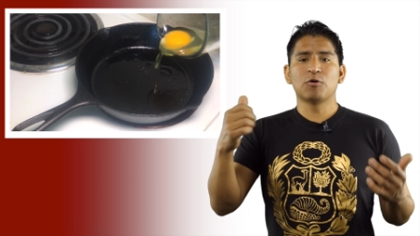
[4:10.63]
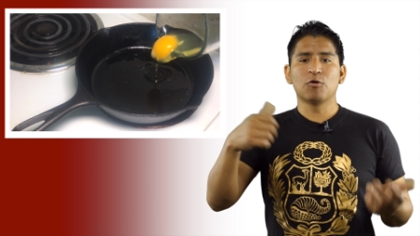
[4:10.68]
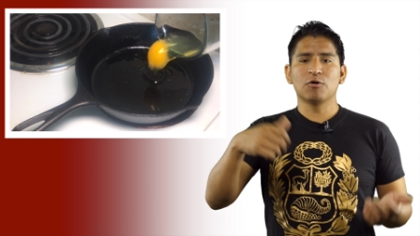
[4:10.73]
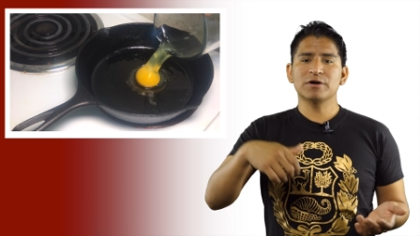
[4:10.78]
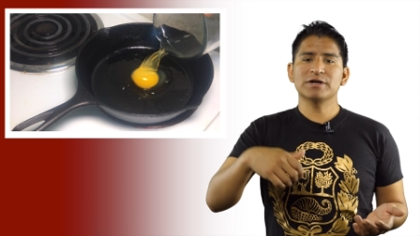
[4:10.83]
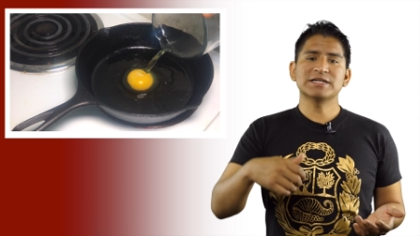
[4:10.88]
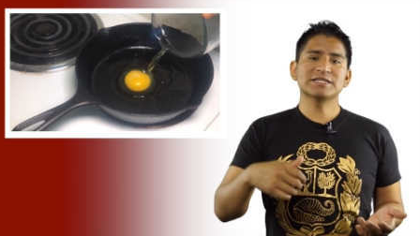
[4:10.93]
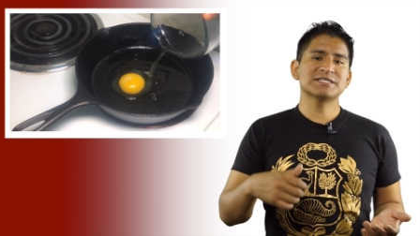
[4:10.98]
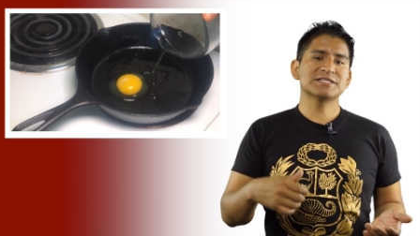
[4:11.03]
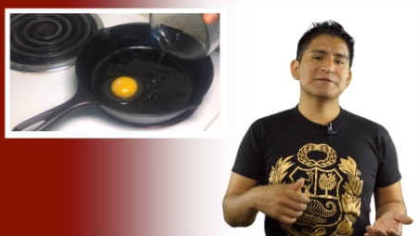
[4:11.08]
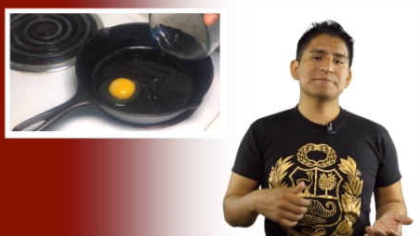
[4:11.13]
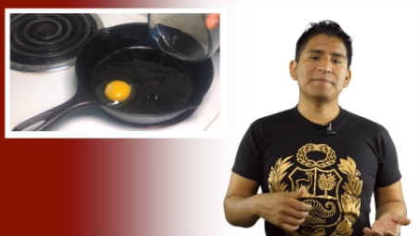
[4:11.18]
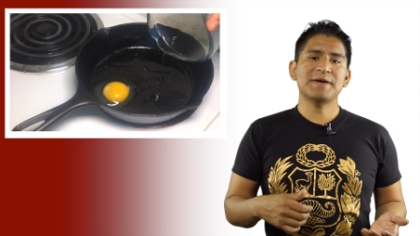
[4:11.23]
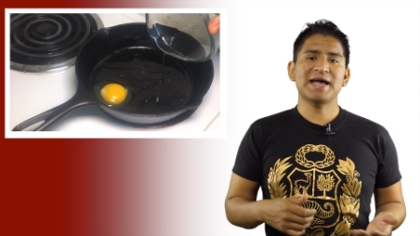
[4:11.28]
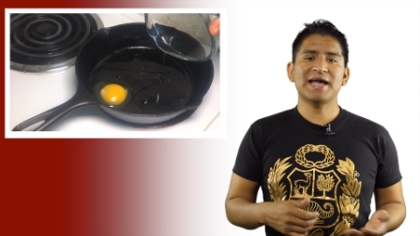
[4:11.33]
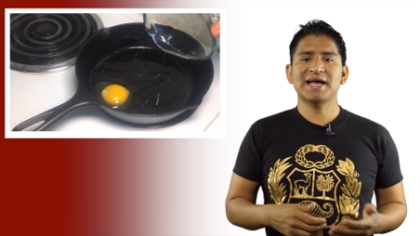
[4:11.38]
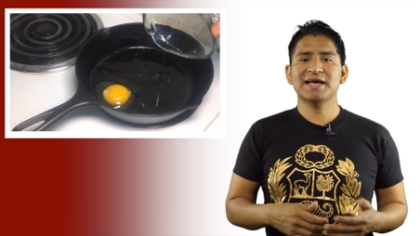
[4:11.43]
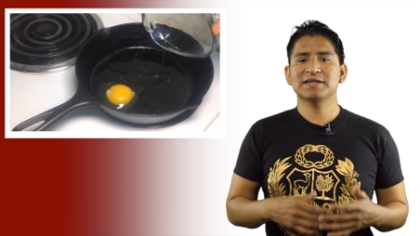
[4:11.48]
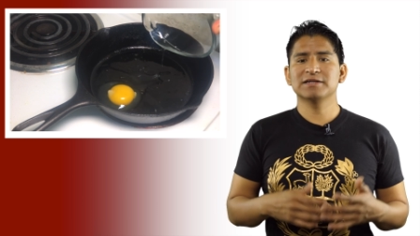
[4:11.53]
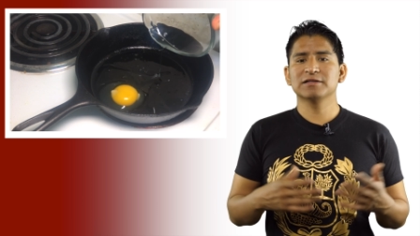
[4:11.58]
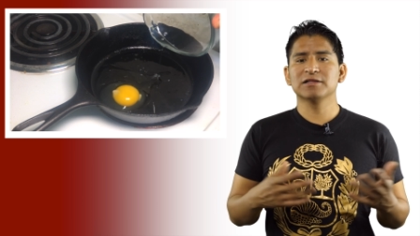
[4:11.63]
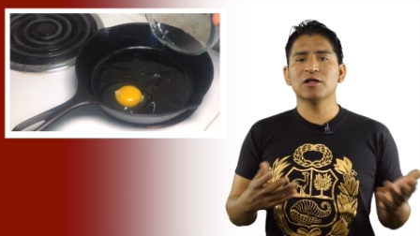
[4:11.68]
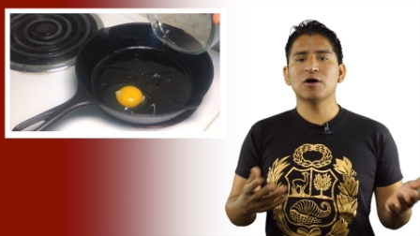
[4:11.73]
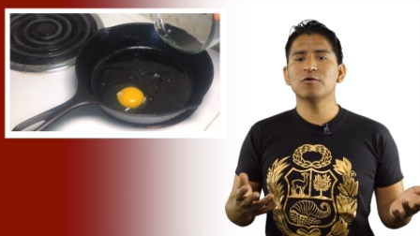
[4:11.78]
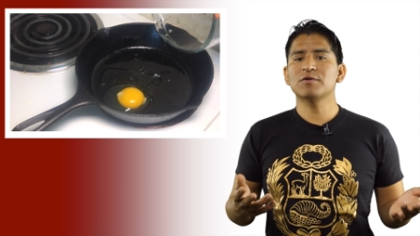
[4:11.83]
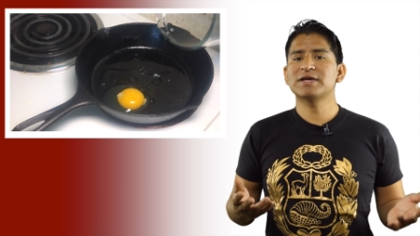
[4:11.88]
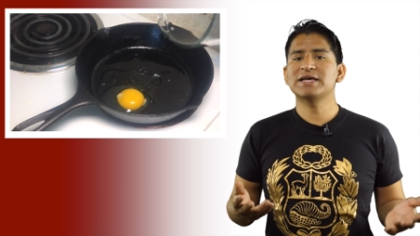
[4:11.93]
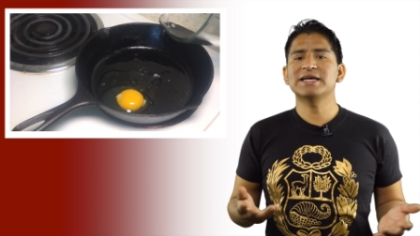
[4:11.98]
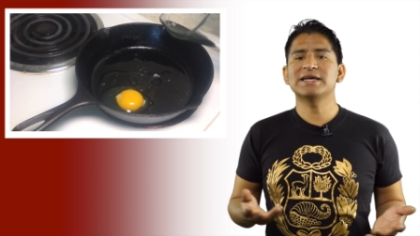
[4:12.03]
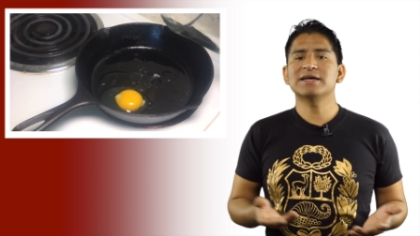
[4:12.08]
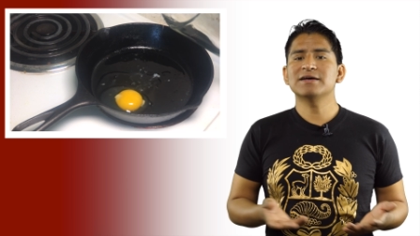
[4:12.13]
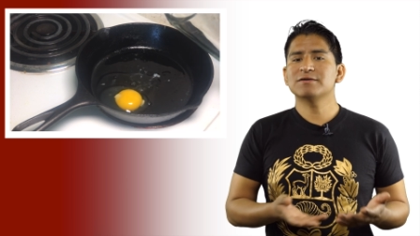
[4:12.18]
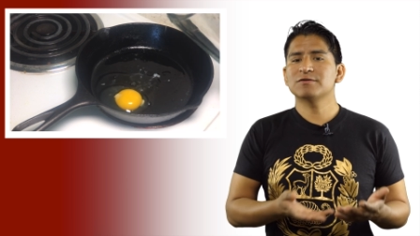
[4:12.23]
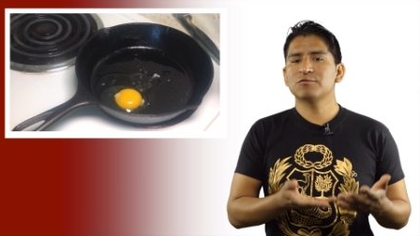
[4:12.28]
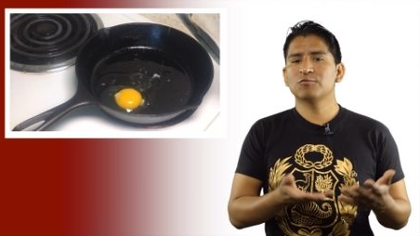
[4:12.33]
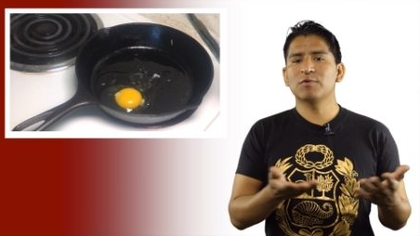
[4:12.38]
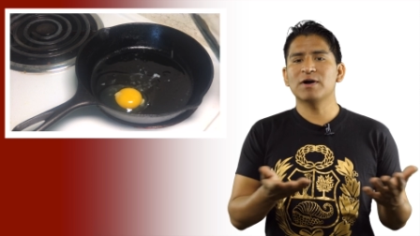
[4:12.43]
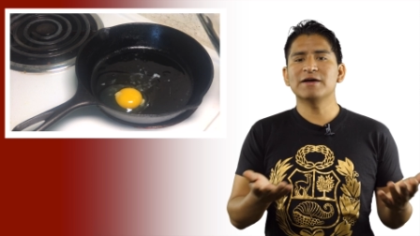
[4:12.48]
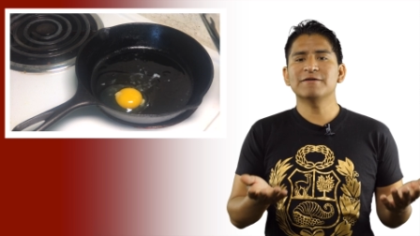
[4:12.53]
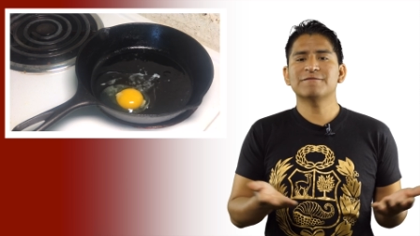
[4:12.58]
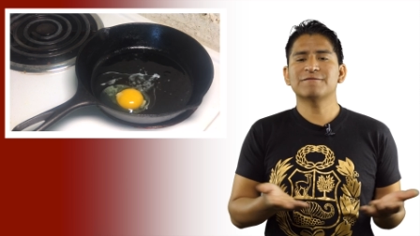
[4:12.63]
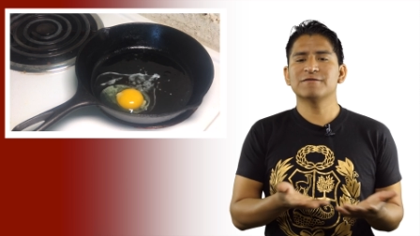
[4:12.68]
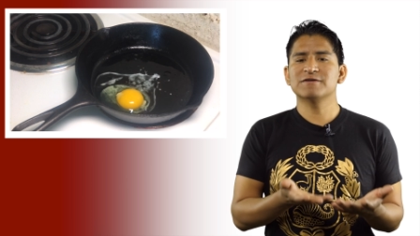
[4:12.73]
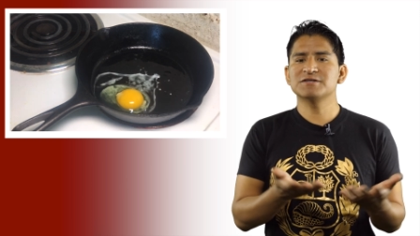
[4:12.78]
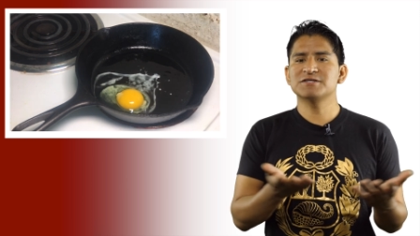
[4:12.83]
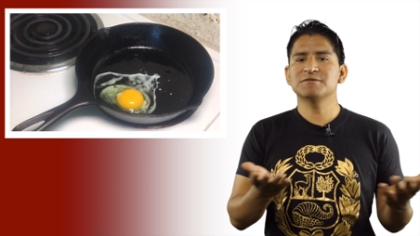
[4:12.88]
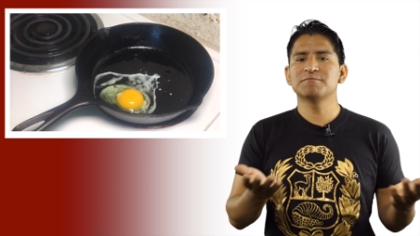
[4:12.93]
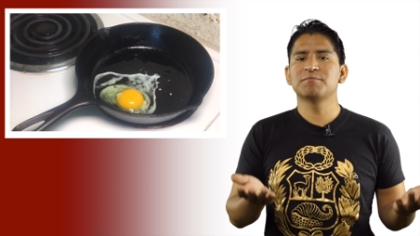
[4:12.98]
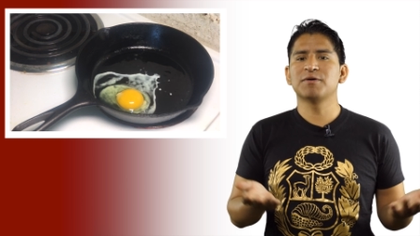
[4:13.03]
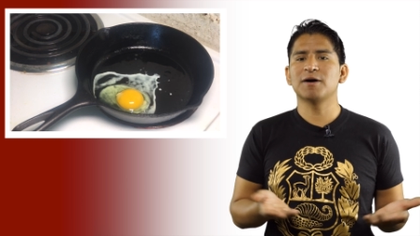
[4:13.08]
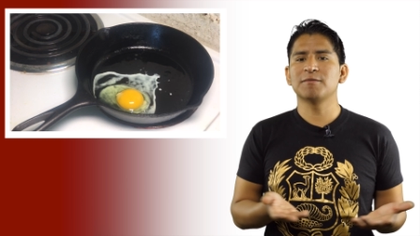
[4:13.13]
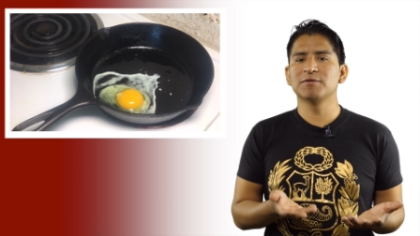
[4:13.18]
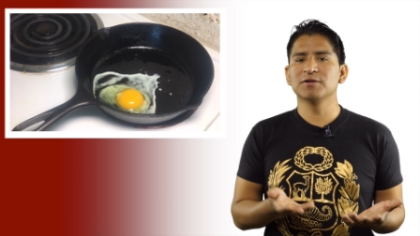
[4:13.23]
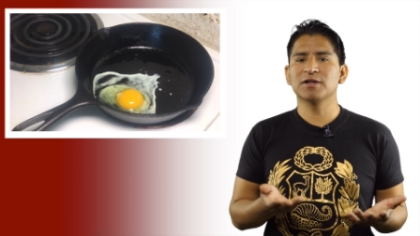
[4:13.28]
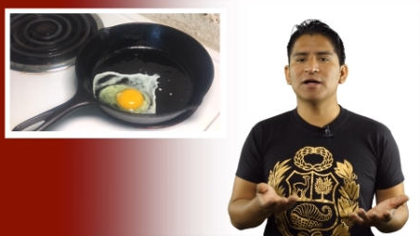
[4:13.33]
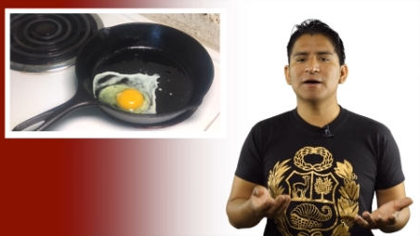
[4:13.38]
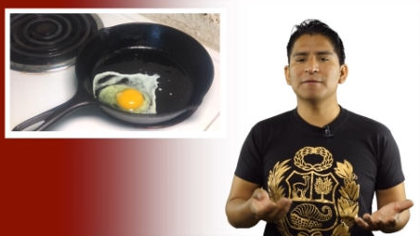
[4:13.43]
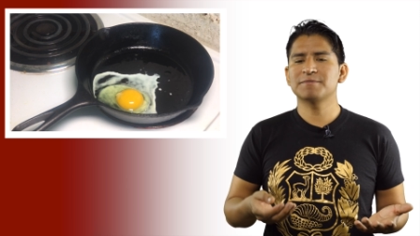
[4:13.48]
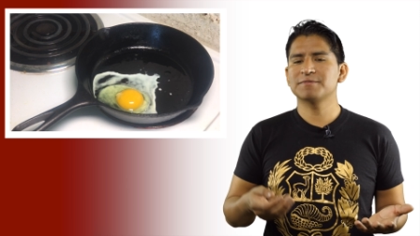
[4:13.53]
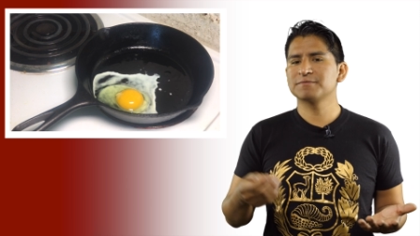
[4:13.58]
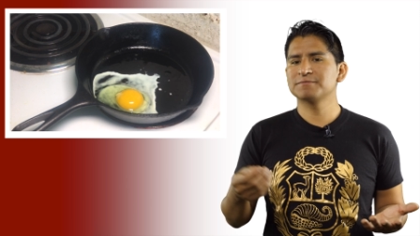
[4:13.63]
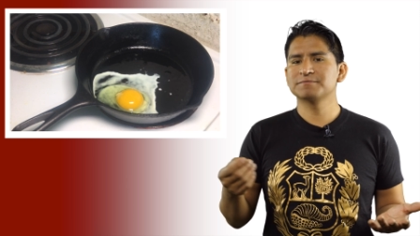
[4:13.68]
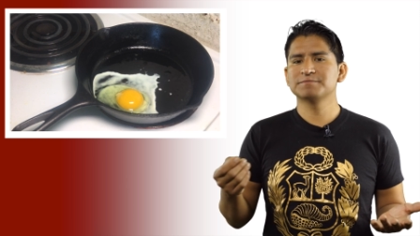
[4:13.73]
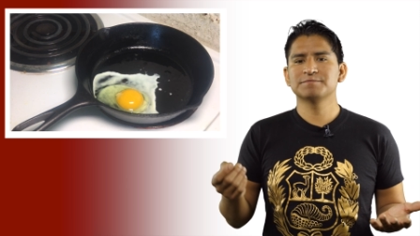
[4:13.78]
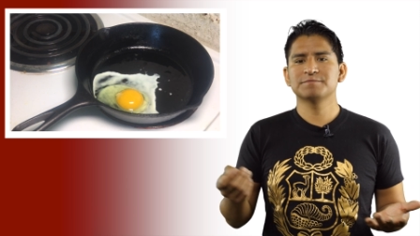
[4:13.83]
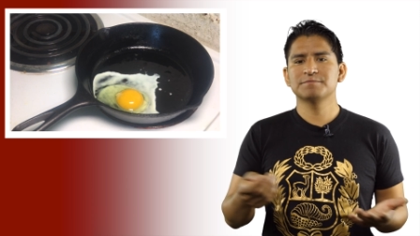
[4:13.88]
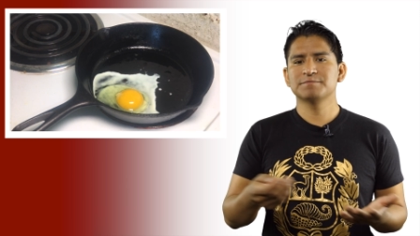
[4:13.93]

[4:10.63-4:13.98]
pour it into the pan, low heat, wait for it to bubble up,